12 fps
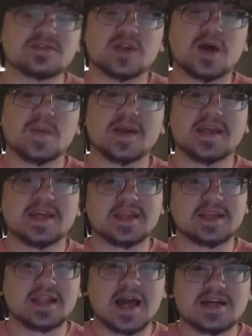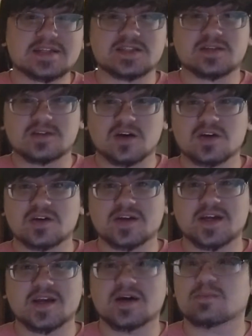so that way he can last longer
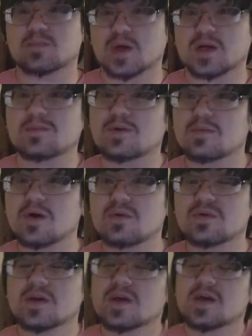in Unbreakable mode,